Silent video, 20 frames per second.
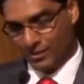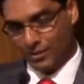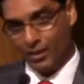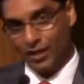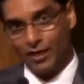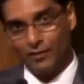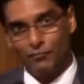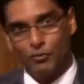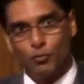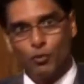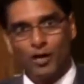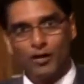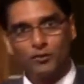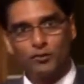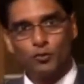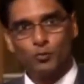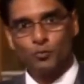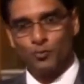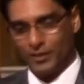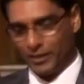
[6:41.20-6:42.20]
And we want
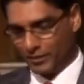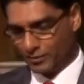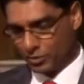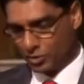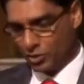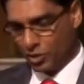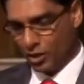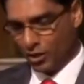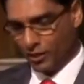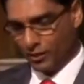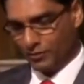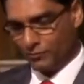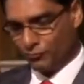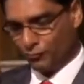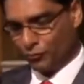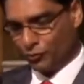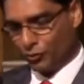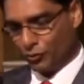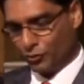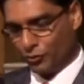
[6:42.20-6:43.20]
to praise God
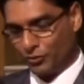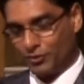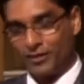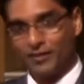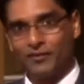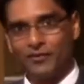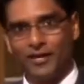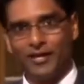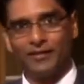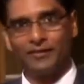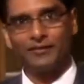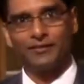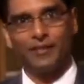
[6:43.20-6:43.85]
for the great